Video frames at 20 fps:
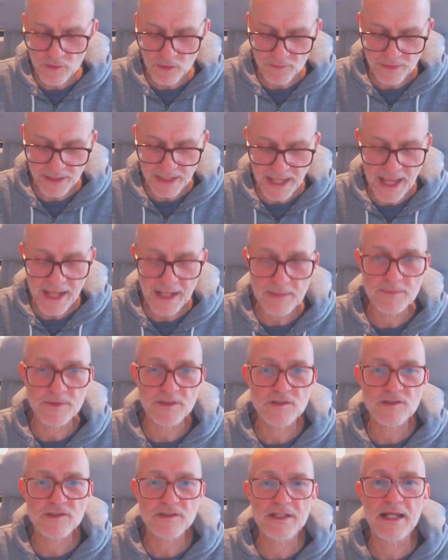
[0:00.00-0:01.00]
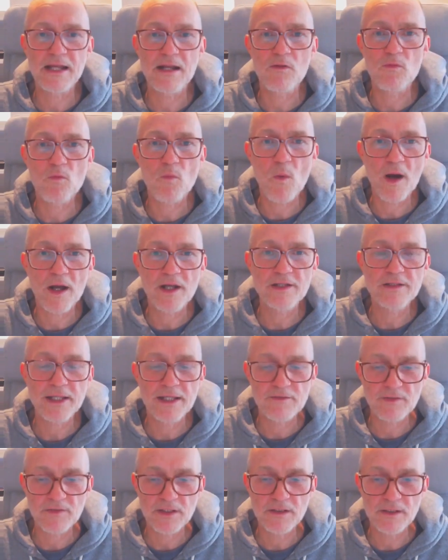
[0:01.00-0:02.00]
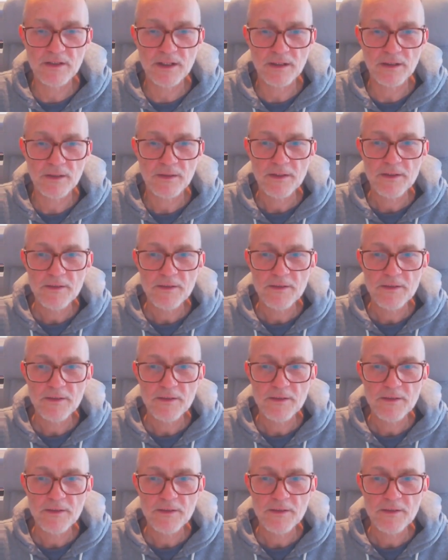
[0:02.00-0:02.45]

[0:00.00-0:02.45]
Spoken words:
of elements that I want to have in there.